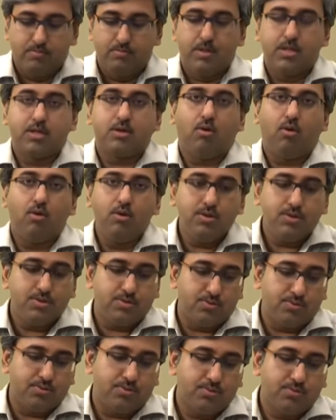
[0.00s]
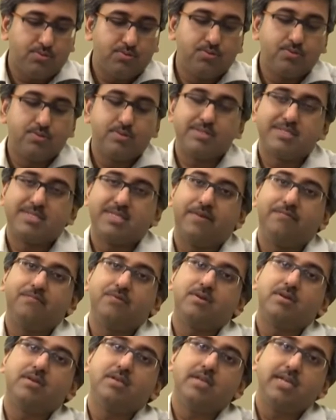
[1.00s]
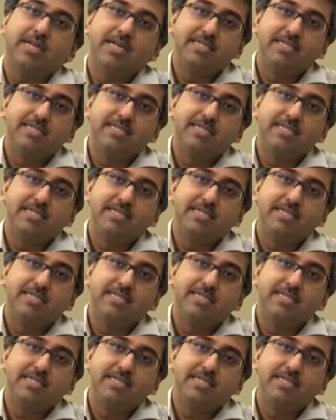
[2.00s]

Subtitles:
but also through several